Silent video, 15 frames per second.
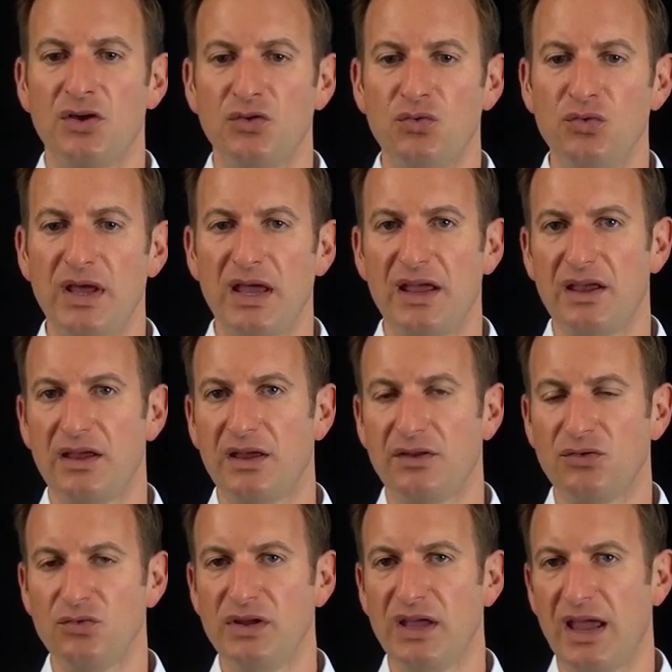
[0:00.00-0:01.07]

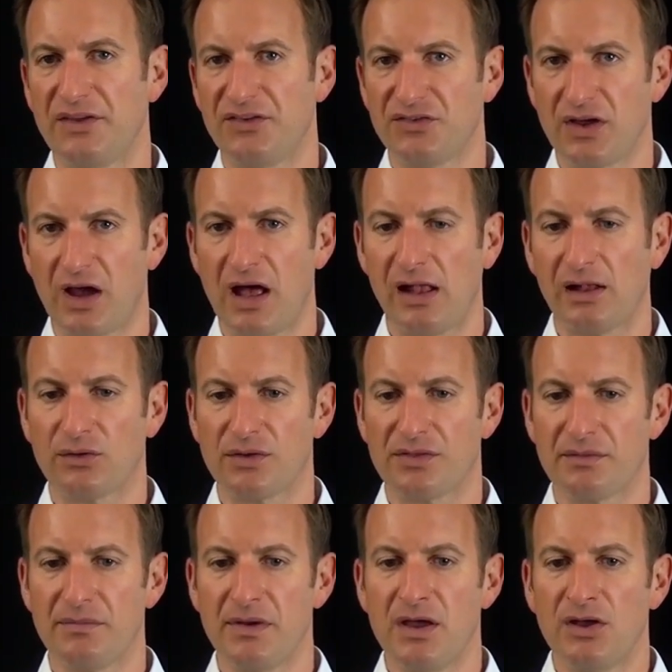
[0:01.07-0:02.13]
2D A star
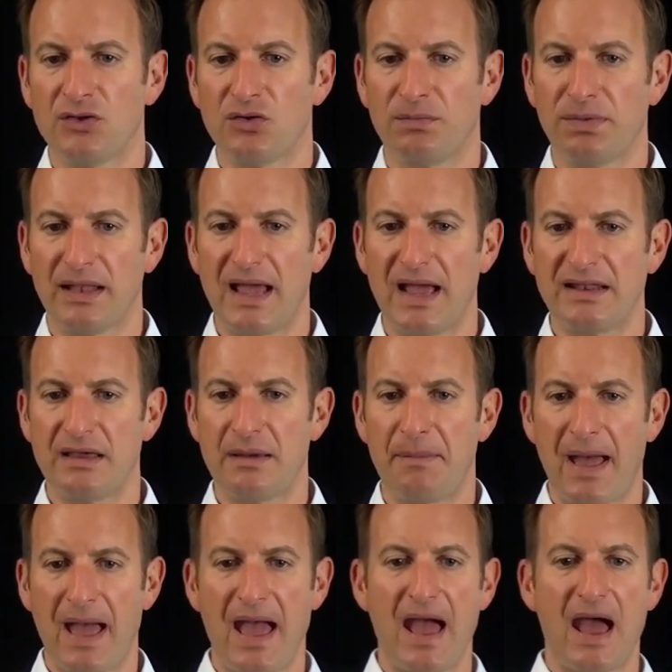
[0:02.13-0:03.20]
algorithm to plan a
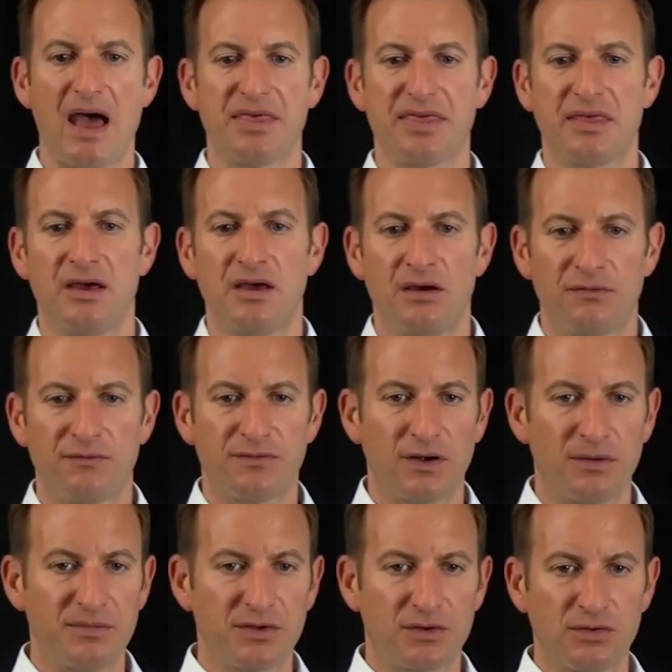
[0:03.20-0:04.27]
path
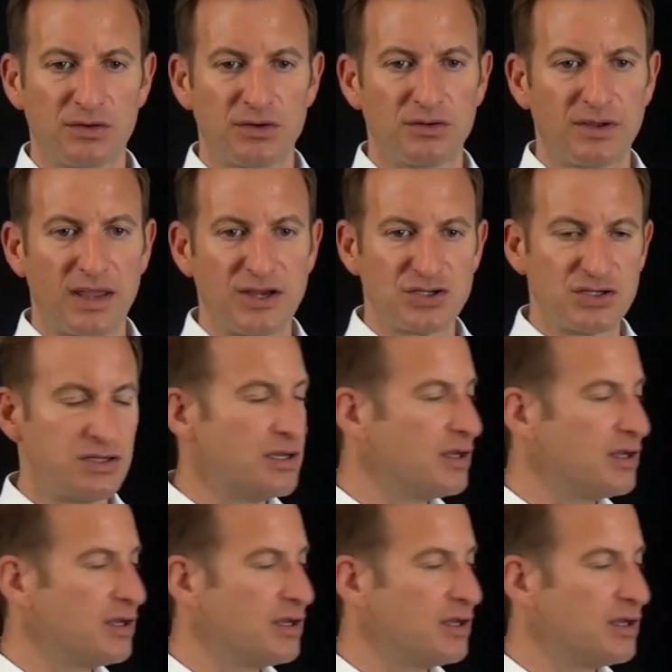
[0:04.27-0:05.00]
from the current location